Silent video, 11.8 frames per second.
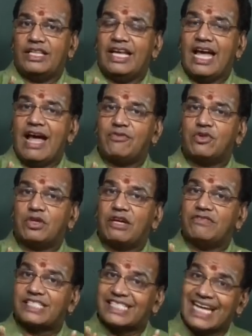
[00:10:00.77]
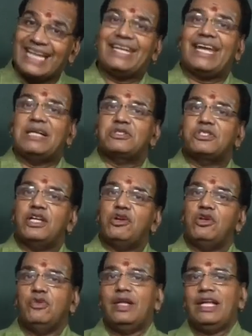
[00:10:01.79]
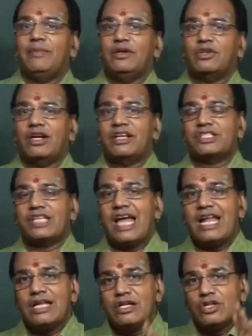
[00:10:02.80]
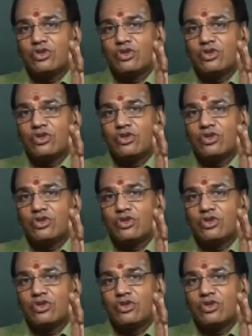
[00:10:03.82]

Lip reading: They have to give sentence. Then only you will be able to understand